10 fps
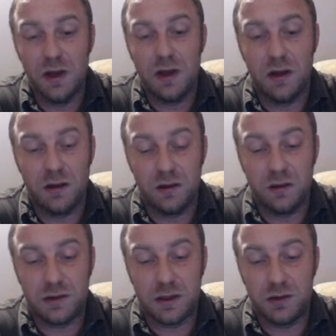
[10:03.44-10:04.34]

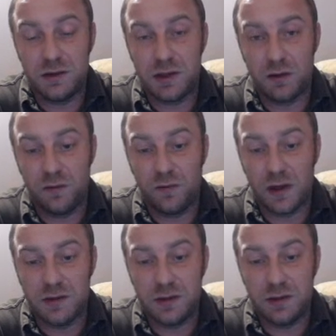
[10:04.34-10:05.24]
uh, such a
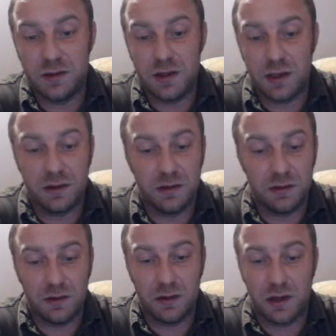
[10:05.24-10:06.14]
sacrifice in that
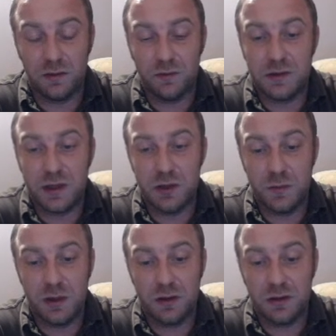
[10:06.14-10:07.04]
uh, kind of
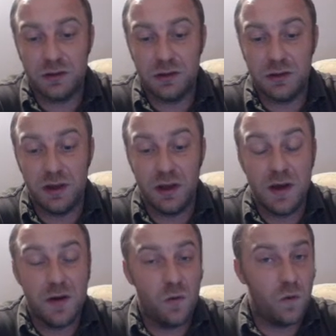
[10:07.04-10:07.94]
stage because you see
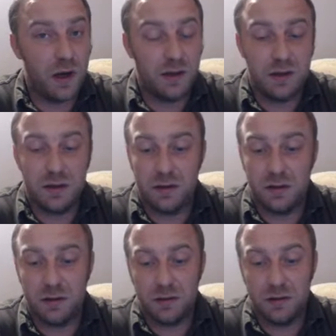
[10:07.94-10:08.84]
White
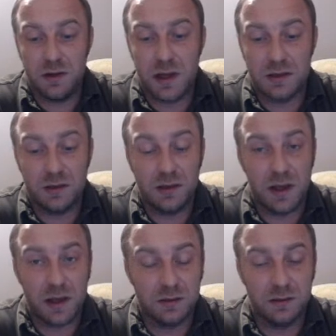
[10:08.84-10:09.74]
uh, hasn't
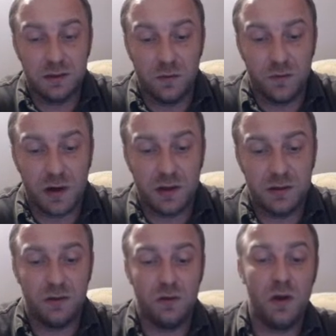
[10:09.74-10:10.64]
castled so far,
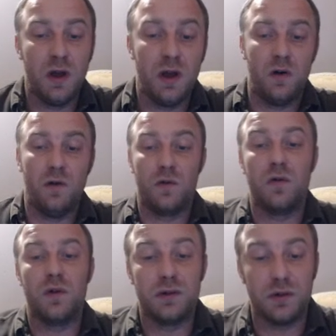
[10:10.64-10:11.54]
so of
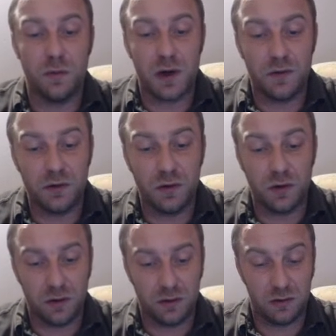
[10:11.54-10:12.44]
course Jobava
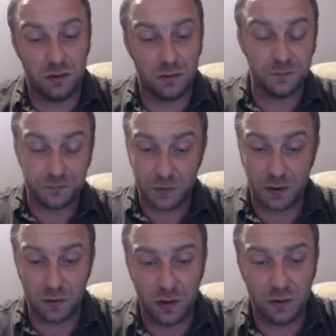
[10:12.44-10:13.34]
took uh,
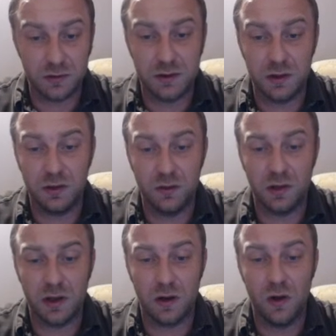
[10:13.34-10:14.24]
the queen on c2.
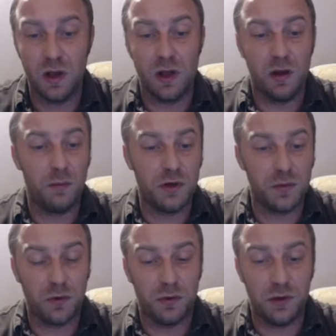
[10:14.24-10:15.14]
Now
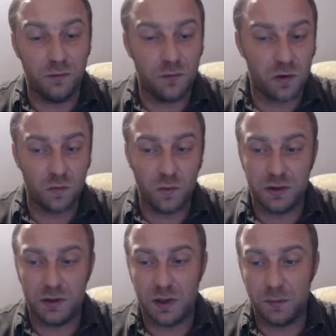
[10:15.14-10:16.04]
bishop on d4
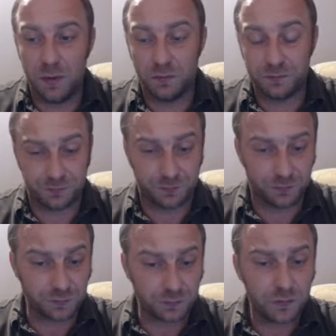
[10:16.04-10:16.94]
with the tempo
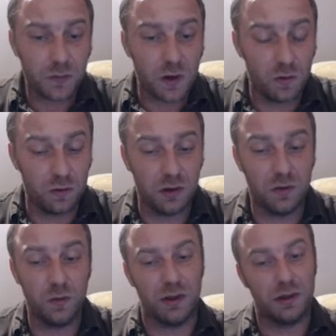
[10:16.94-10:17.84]
on the queen.